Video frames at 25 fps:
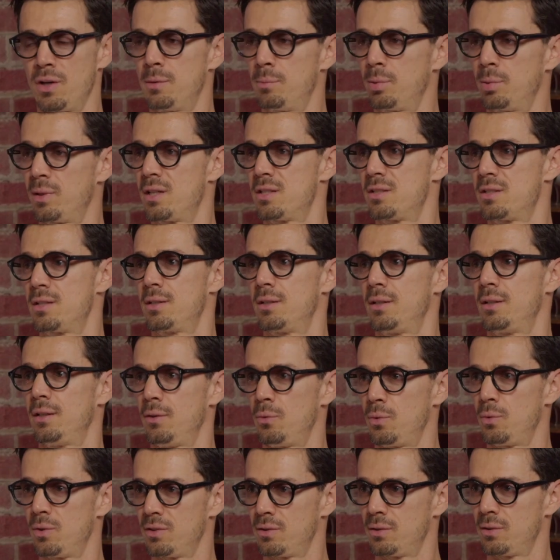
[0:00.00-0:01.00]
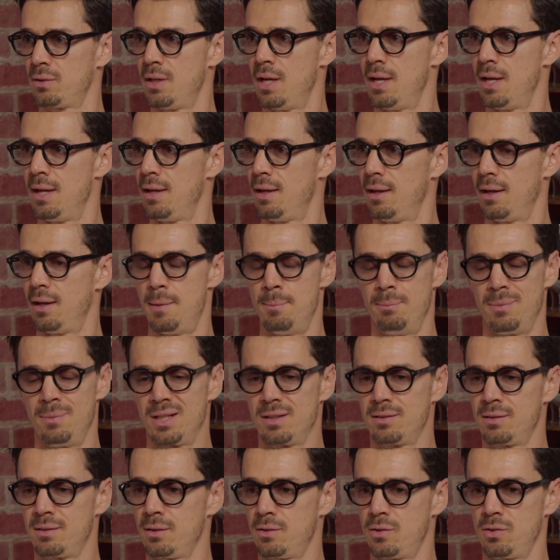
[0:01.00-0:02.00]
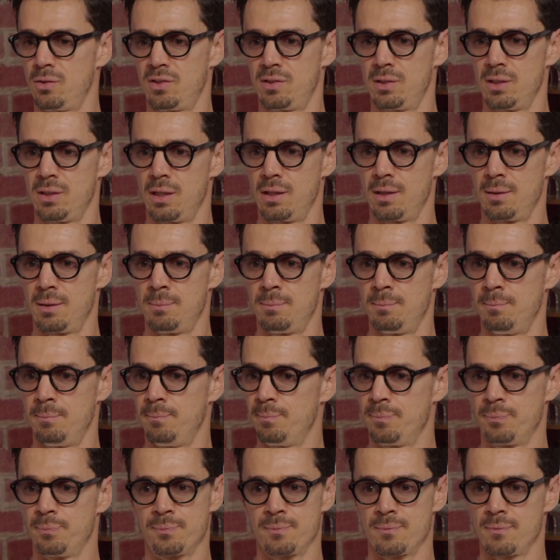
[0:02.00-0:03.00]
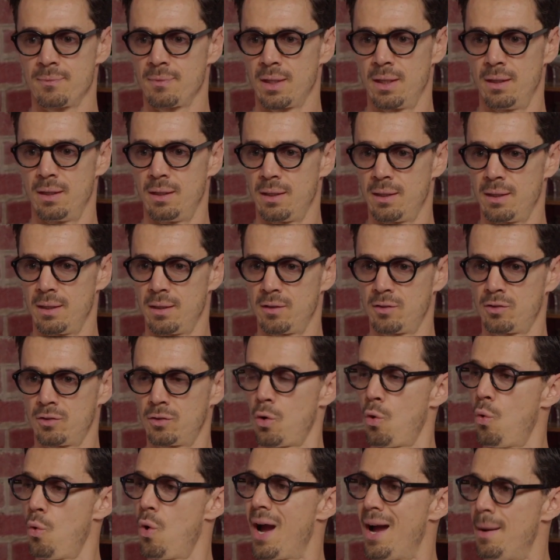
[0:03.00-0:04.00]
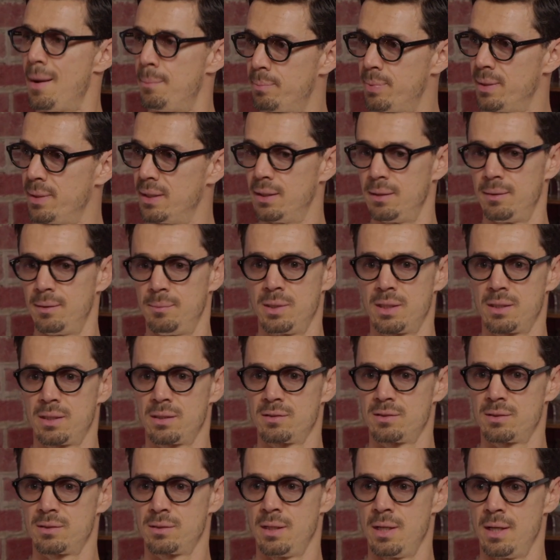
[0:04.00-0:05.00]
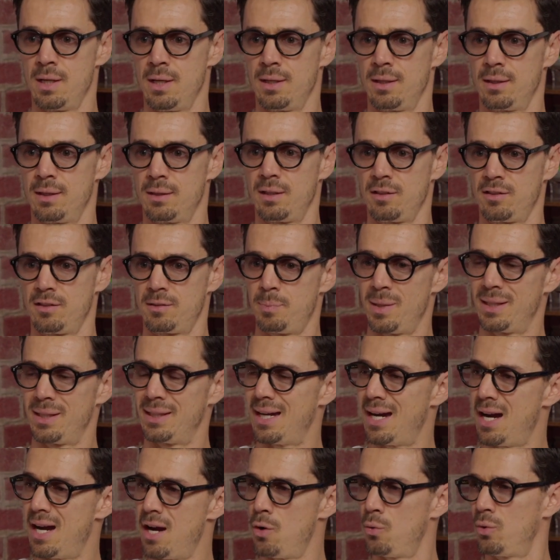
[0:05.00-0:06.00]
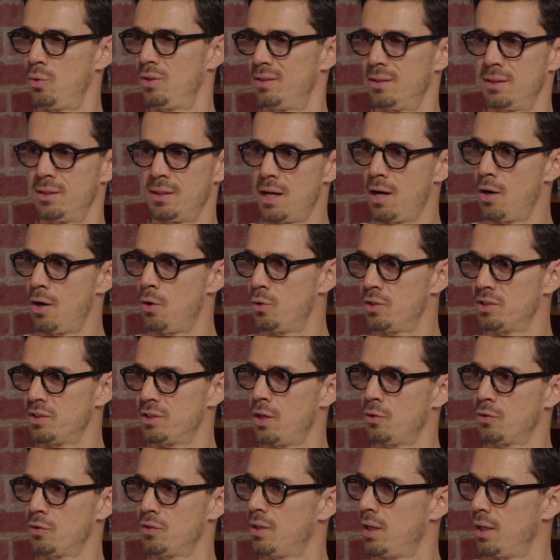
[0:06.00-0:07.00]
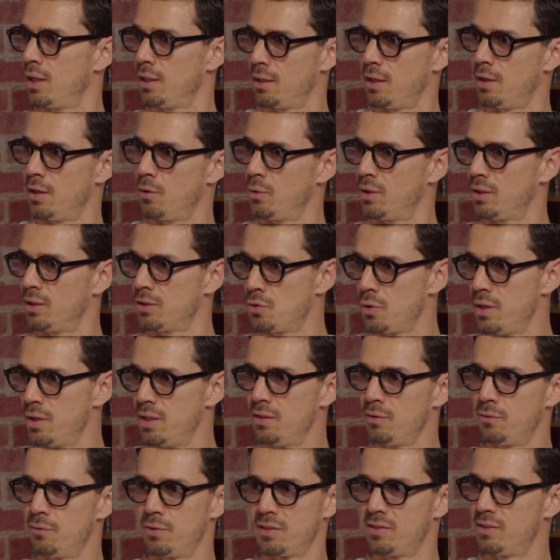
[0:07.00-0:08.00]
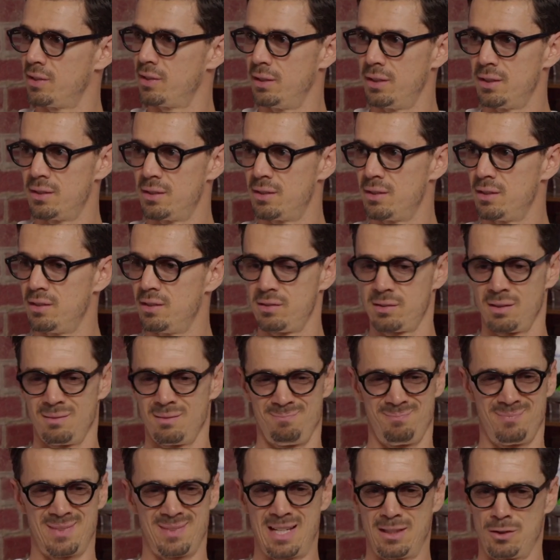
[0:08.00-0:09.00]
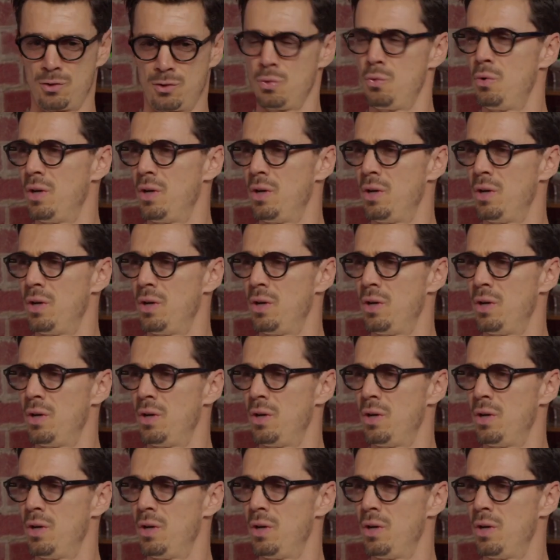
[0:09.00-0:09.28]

pleasure. It was amazing to see them so happy because they spent hours and hours outside our training facilities at 2